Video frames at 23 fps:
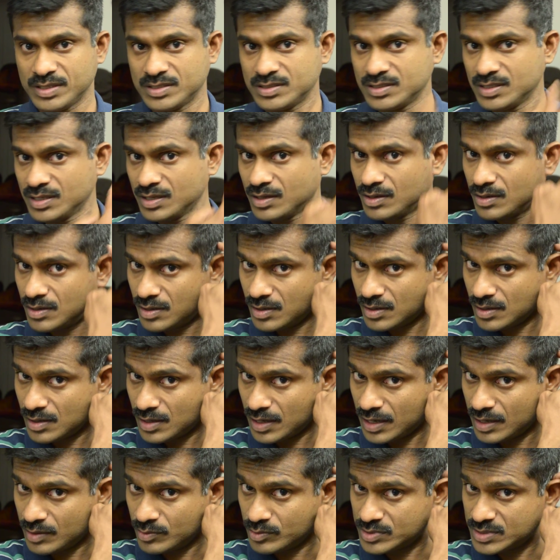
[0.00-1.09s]
singular,
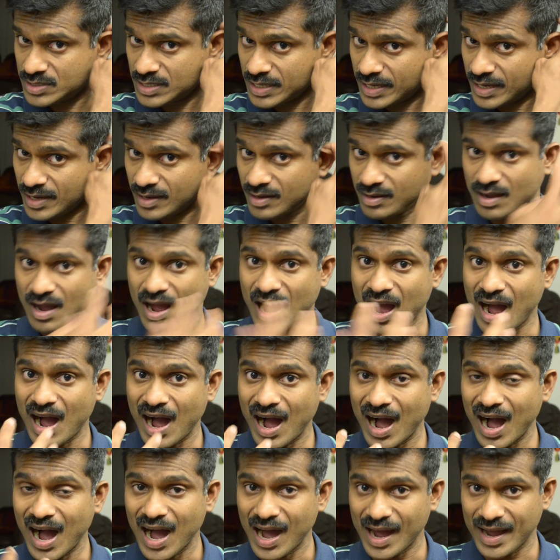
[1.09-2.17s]
I would say
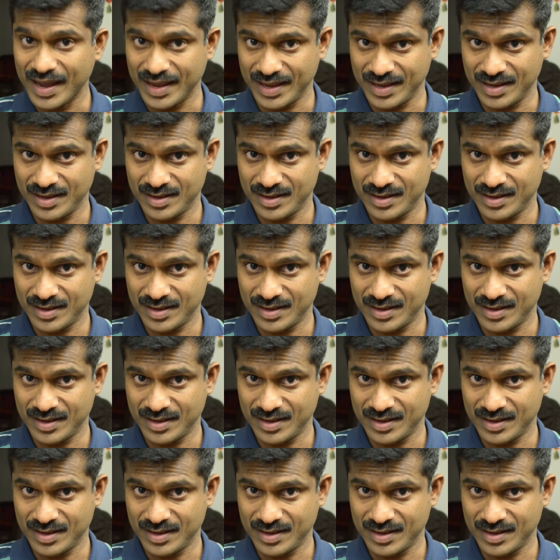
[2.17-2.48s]
I.